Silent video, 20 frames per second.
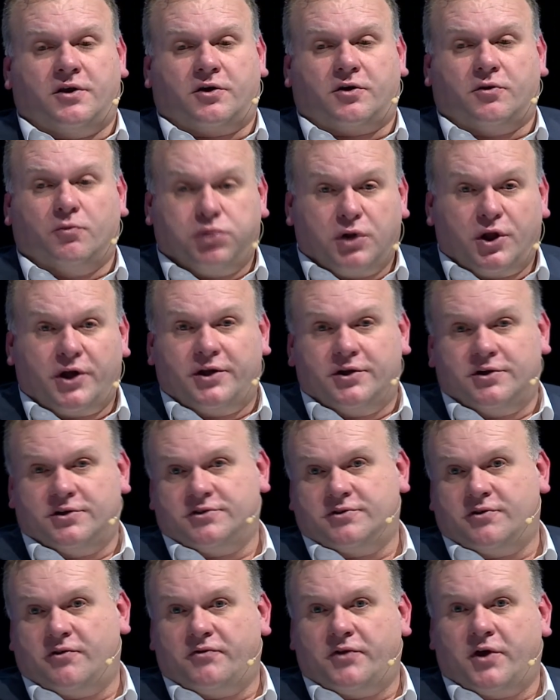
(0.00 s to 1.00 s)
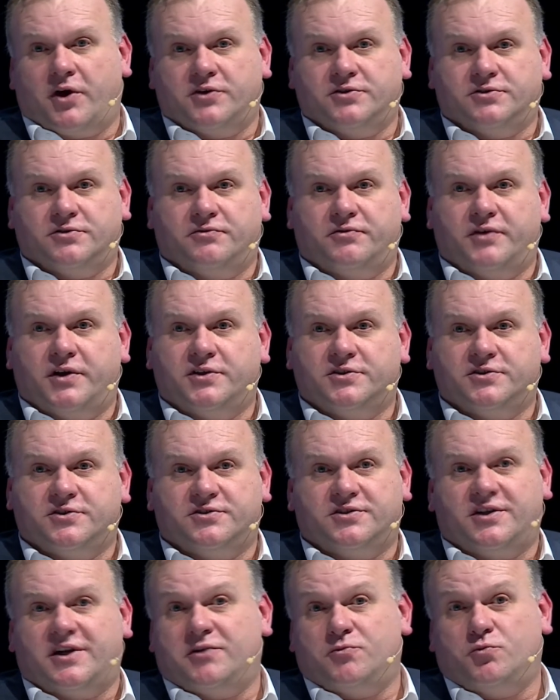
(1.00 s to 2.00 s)
completeness of those
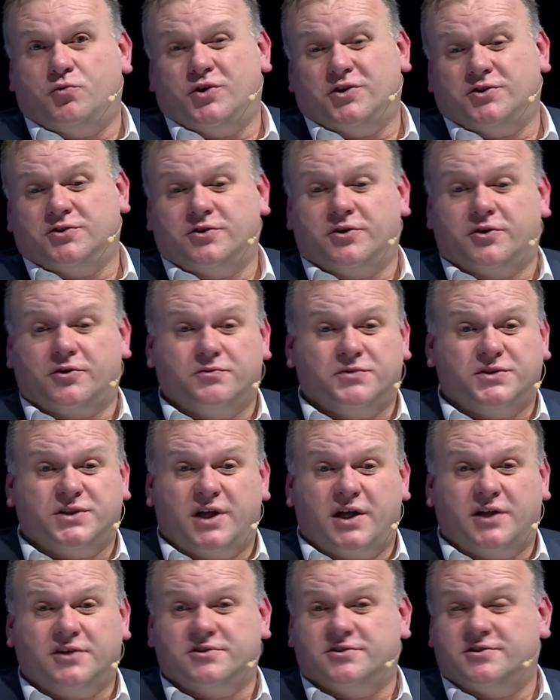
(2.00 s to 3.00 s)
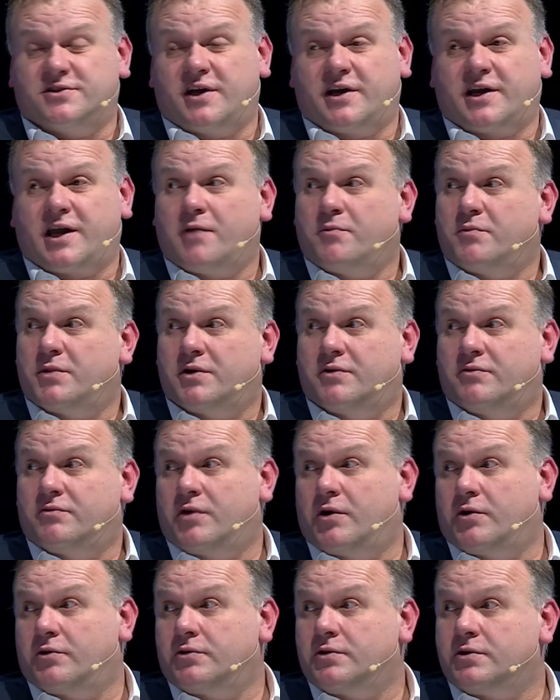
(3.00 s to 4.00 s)
defences and in what circumstances they can be
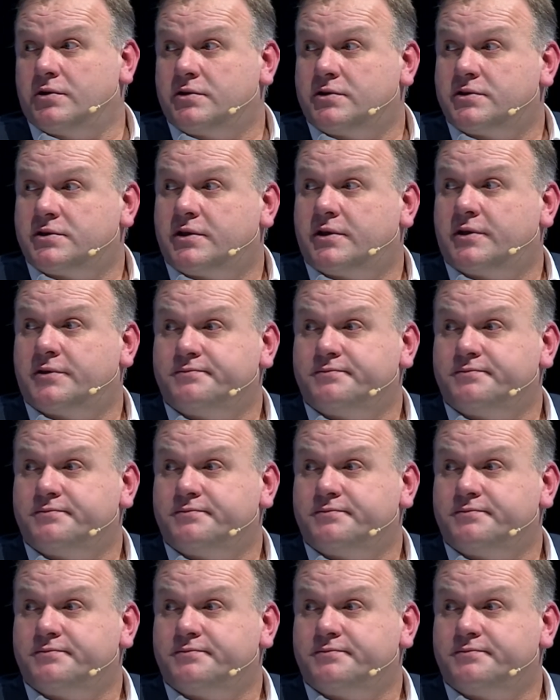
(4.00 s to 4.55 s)
evoked. So,